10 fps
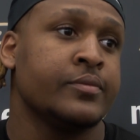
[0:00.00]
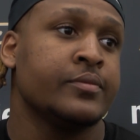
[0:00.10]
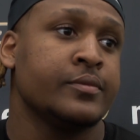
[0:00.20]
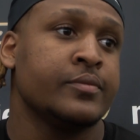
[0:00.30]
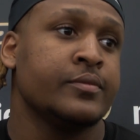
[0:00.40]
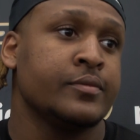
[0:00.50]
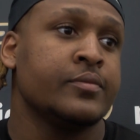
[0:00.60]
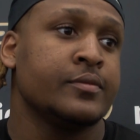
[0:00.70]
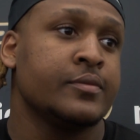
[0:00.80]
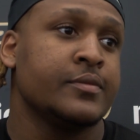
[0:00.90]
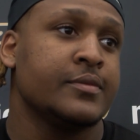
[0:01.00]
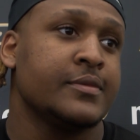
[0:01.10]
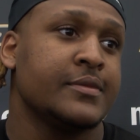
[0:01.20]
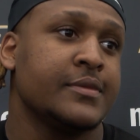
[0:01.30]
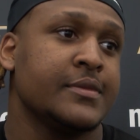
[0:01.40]
How many SEC
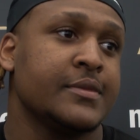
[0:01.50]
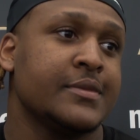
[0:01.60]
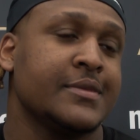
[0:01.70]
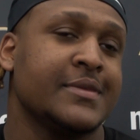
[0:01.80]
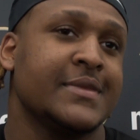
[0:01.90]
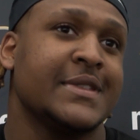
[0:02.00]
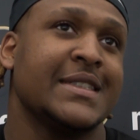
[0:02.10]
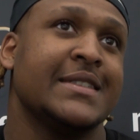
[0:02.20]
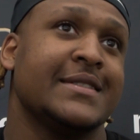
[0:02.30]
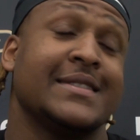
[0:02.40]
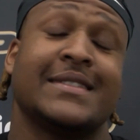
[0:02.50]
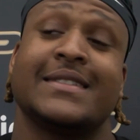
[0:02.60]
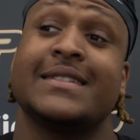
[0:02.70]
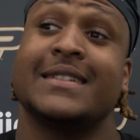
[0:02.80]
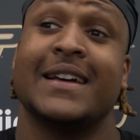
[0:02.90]
guys do you have
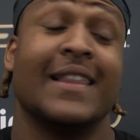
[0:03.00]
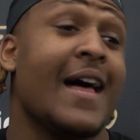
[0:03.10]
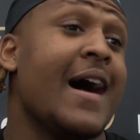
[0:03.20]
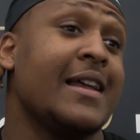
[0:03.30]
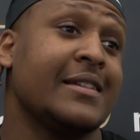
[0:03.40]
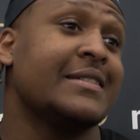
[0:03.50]
now? A lot.